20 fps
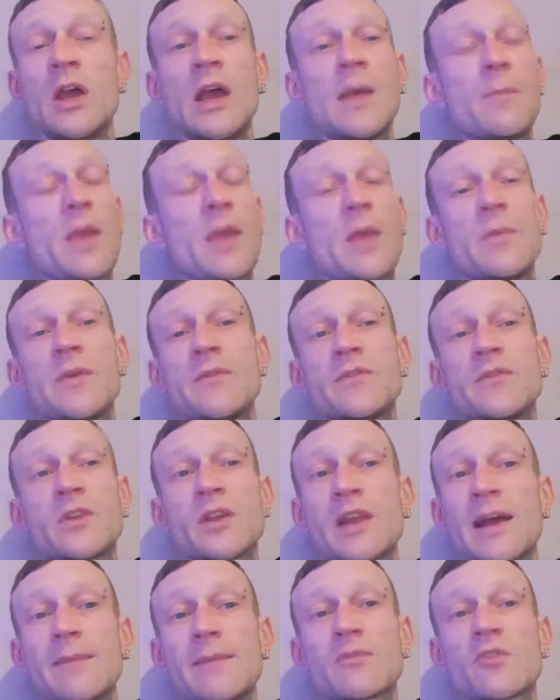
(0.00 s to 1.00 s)
Maybe even
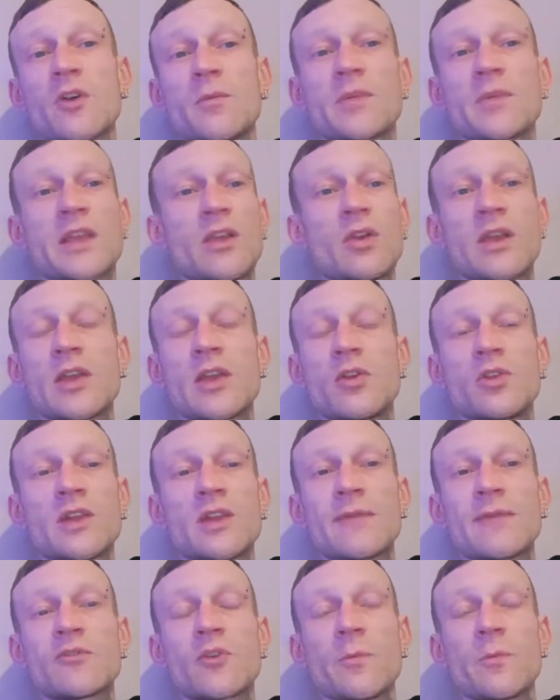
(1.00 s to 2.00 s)
your laptop, get on your
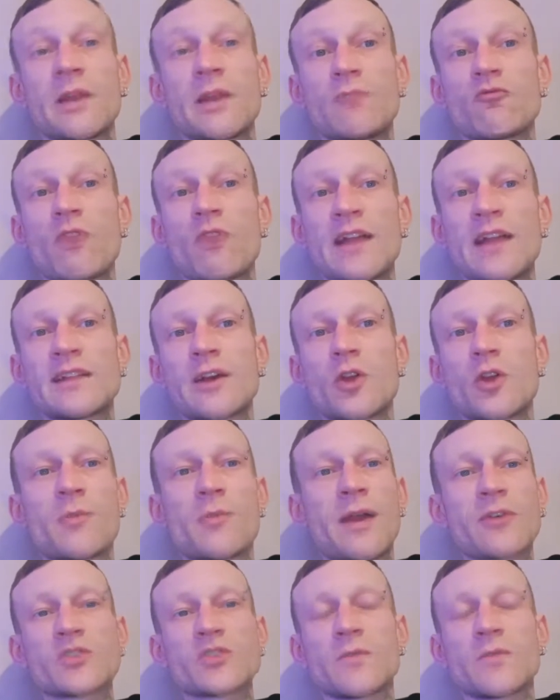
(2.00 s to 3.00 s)
laptop and then write down on
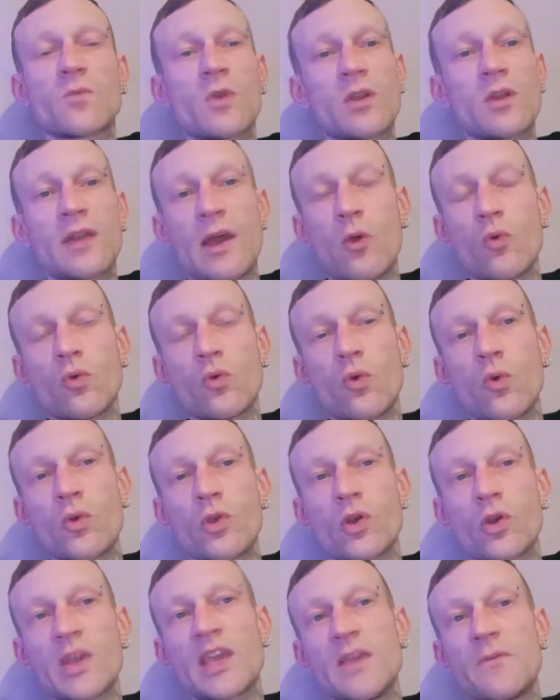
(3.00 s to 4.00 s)
Microsoft Word like all
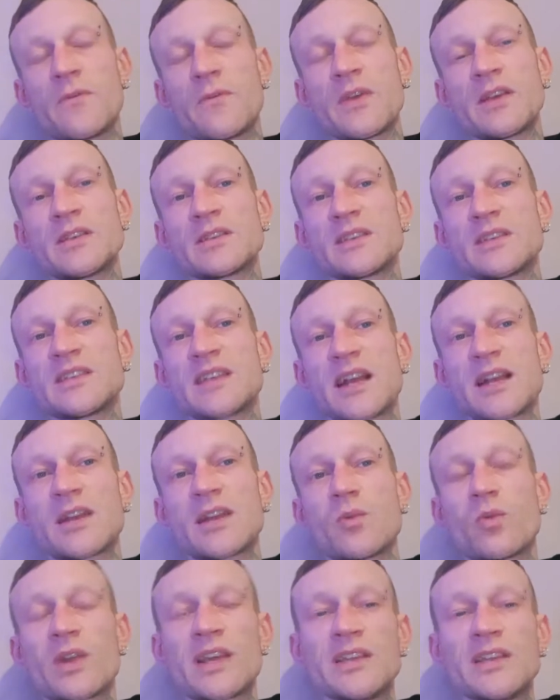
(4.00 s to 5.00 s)
your key things,
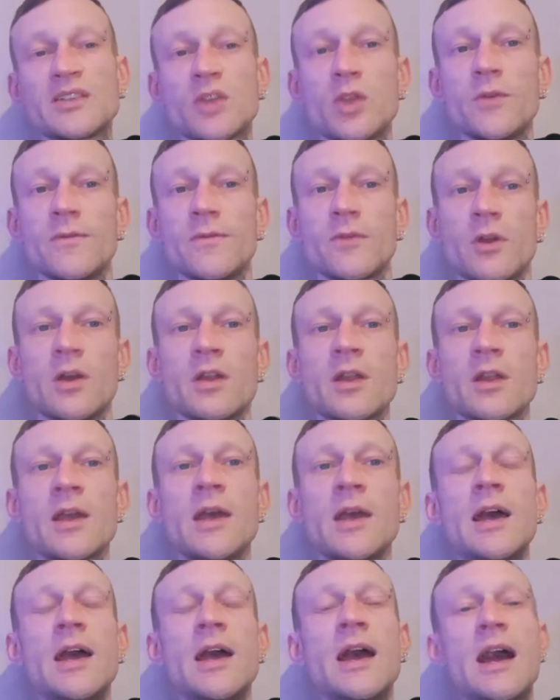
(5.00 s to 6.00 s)
exactly what it is that you've learned,
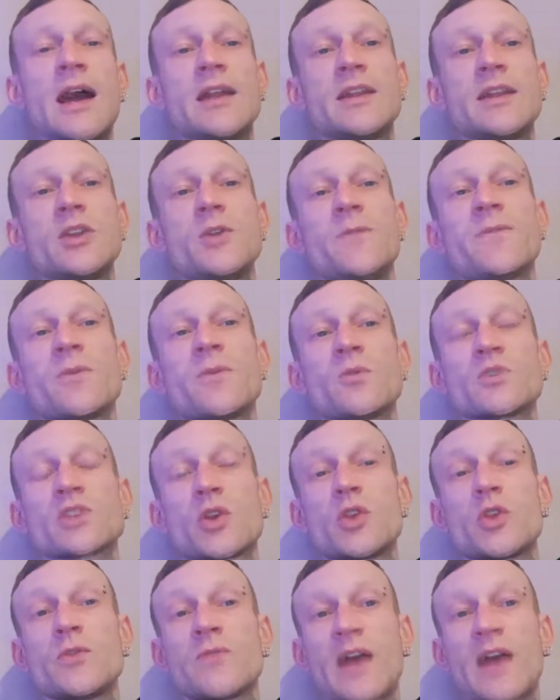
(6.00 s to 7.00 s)
and then you feel as
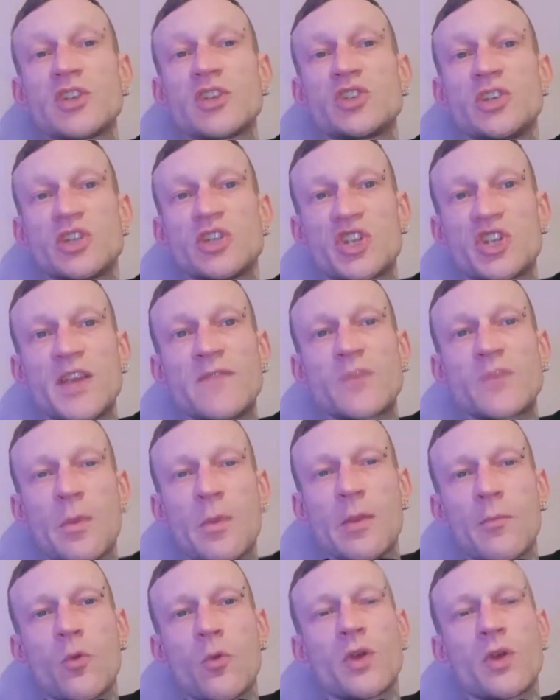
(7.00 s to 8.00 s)
though you've actually achieved a
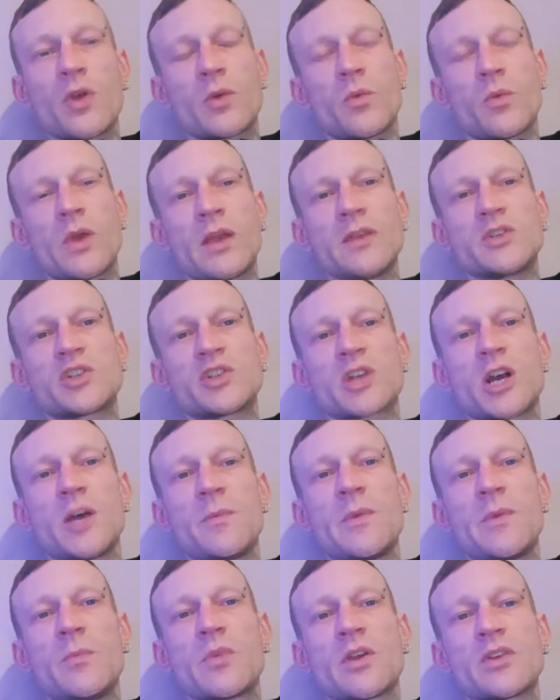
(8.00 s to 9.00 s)
bit more in a way. Do you know what
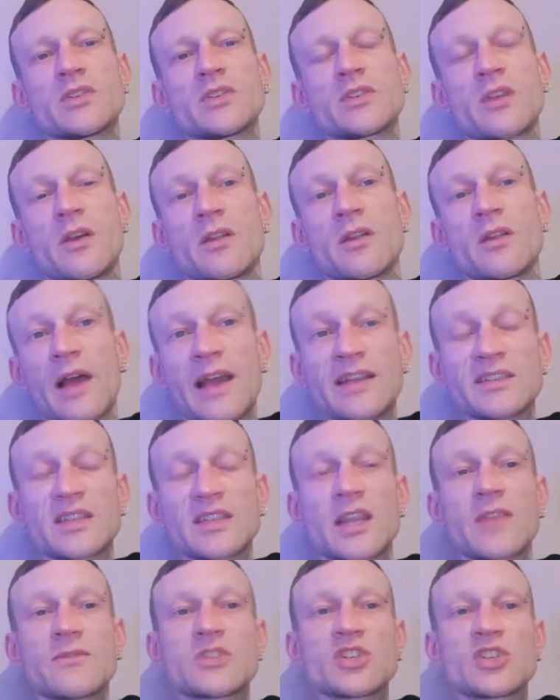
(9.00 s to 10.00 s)
I mean? Because like
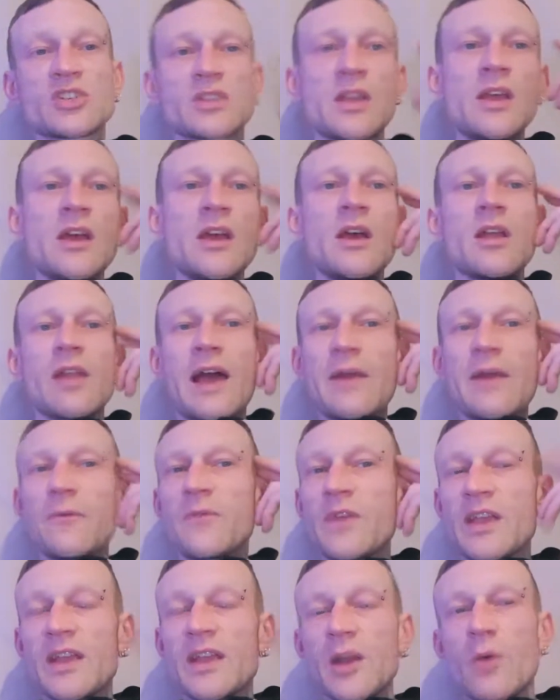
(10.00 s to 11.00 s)
instead of just like
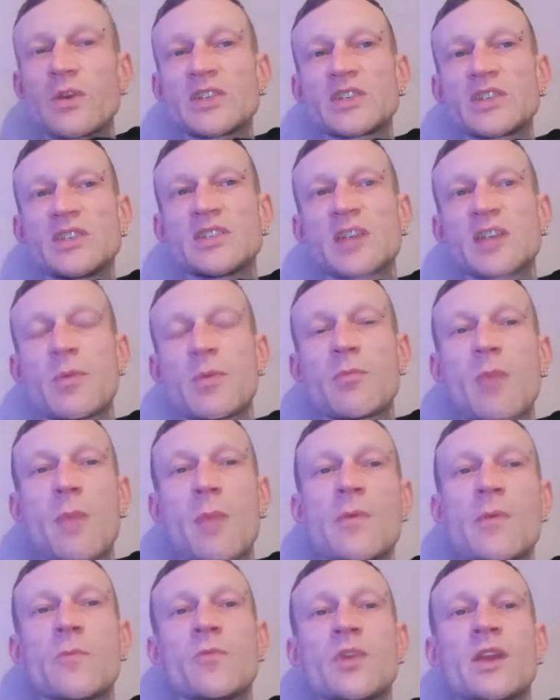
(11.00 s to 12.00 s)
thinking, oh, it's up in my
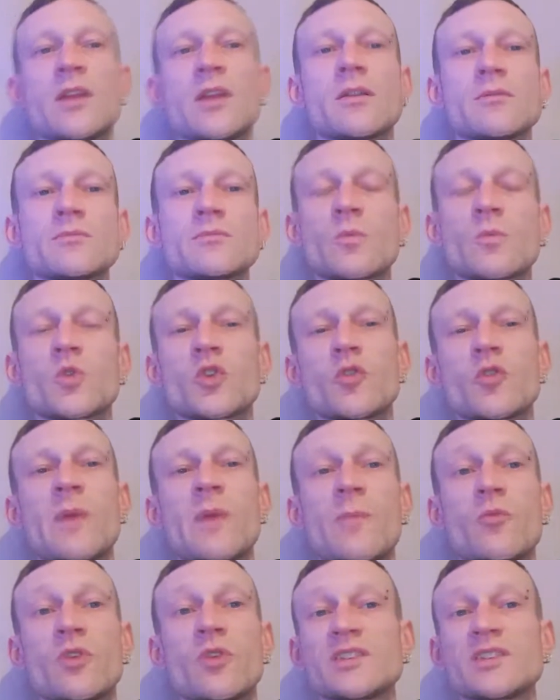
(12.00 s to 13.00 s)
memory and I'm going to
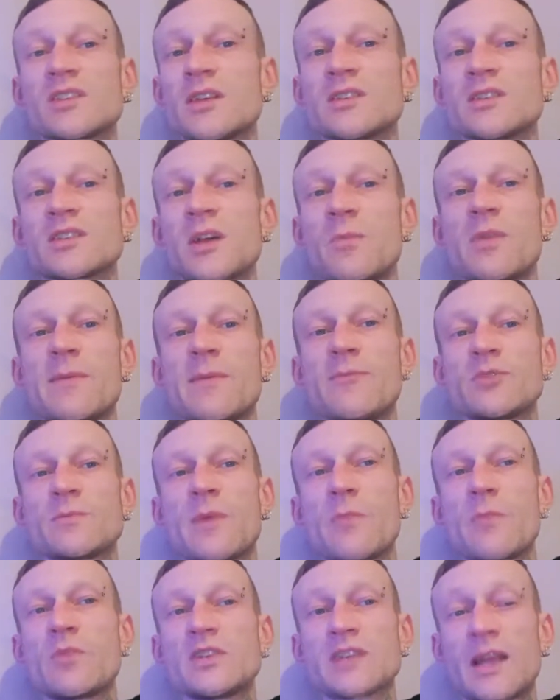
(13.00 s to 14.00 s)
remember it. So some people's
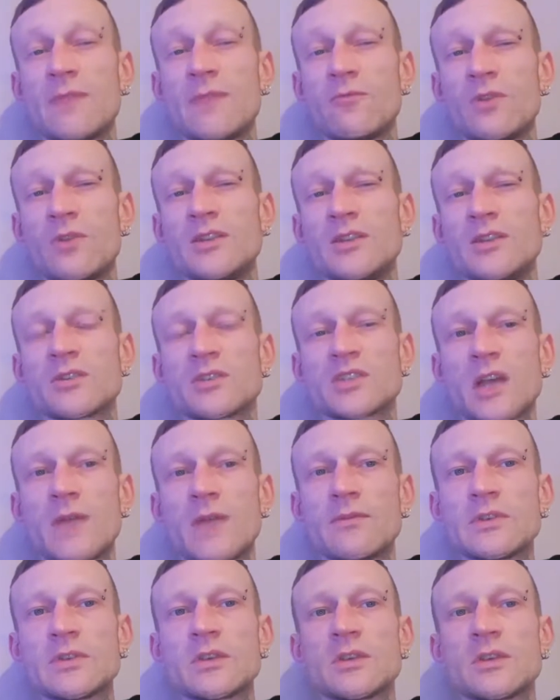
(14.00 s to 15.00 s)
memories ain't really as good as
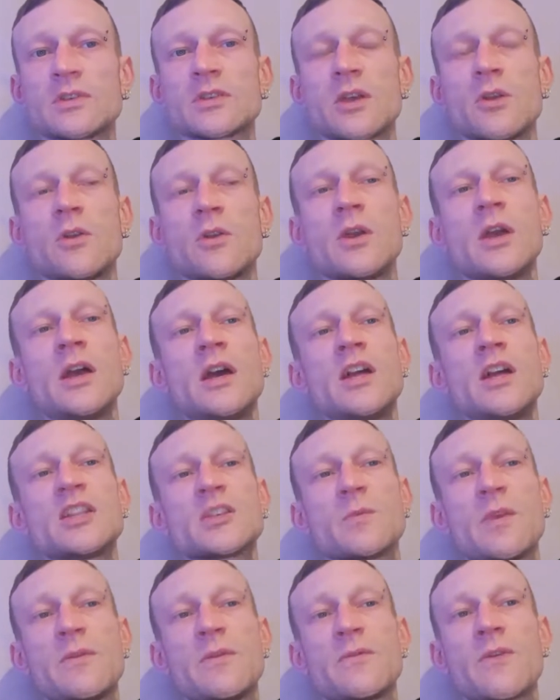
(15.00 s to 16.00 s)
others. So
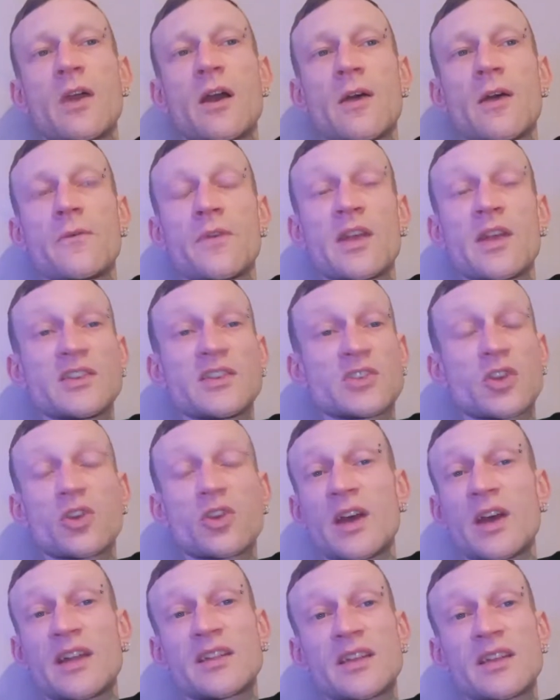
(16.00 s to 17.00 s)
to be fair, I think it's a
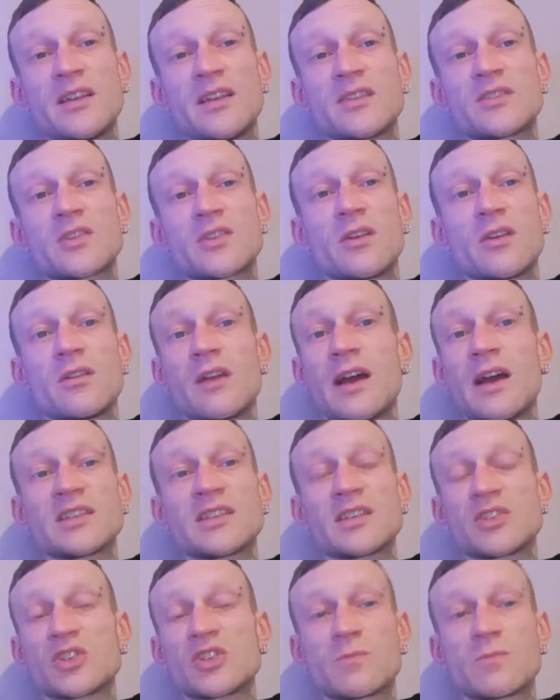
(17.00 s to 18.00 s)
good idea to, like I
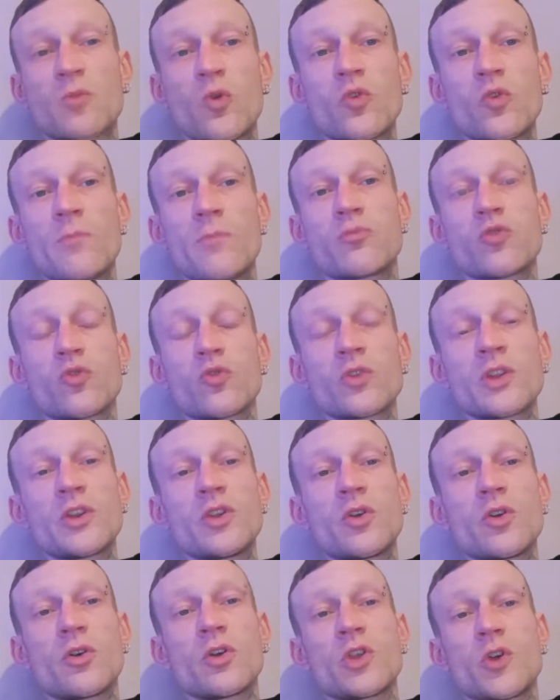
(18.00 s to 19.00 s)
said, just broaden
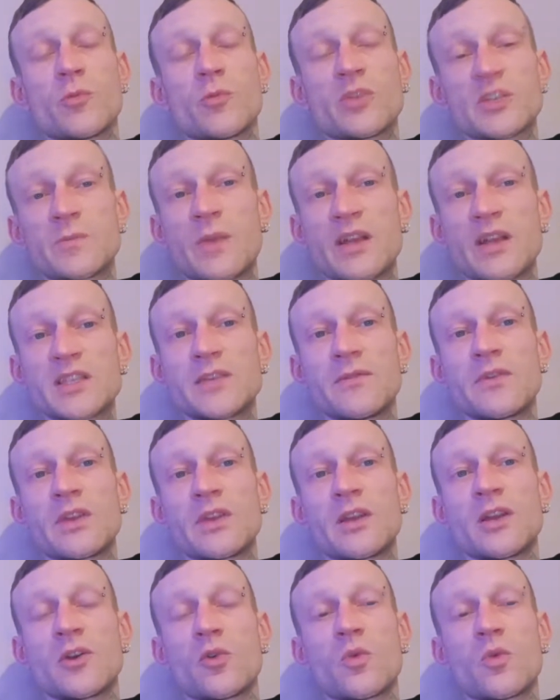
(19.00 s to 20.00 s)
your perspective in
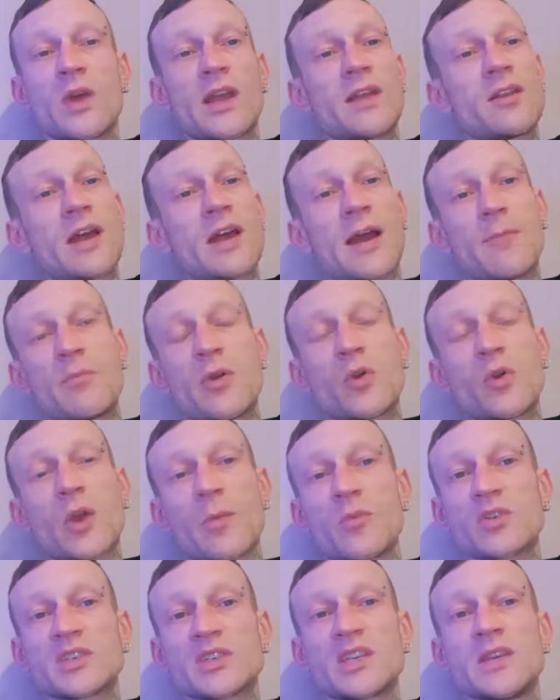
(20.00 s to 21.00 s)
a little way, like build
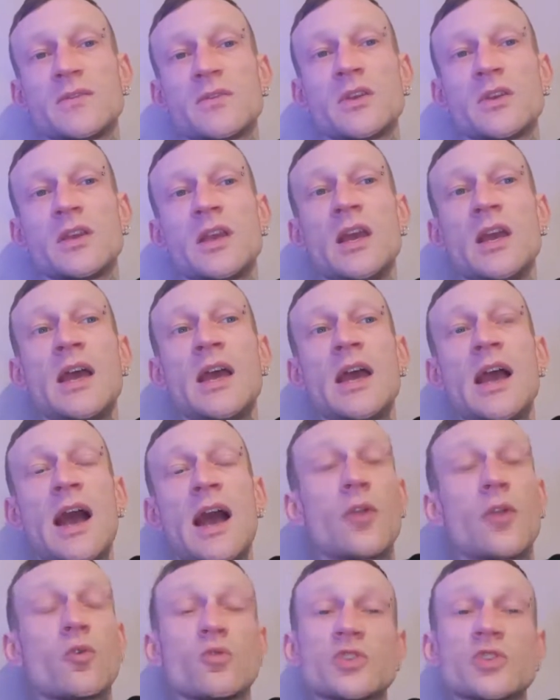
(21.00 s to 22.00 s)
up your CV
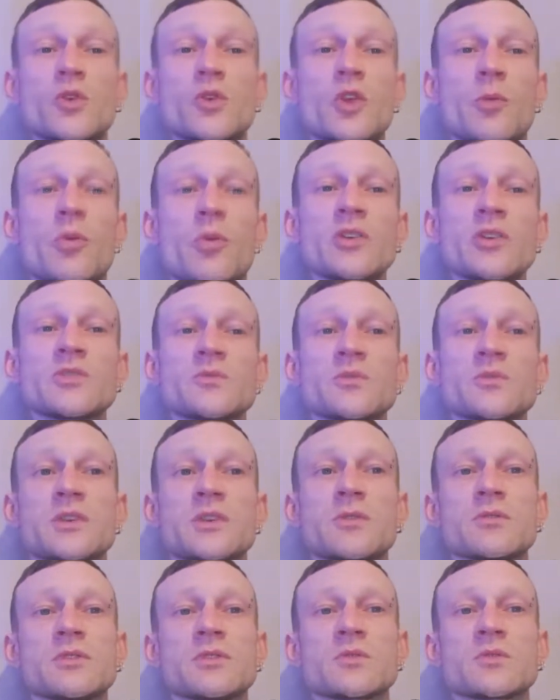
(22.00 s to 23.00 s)
and also your personal
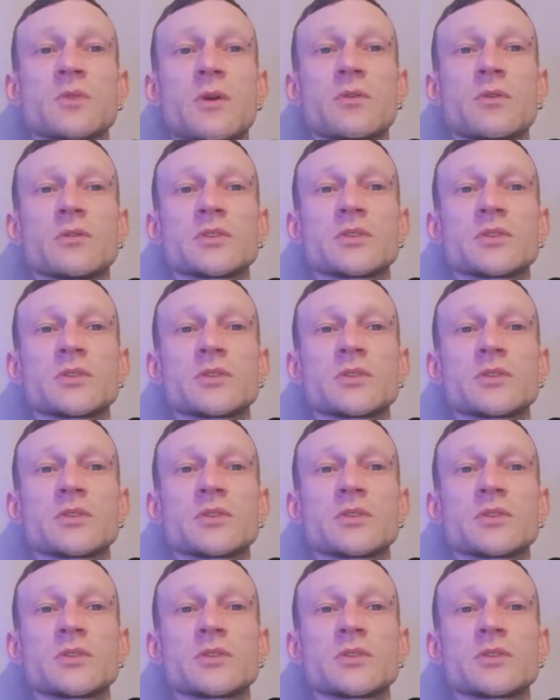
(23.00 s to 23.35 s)
skills as well.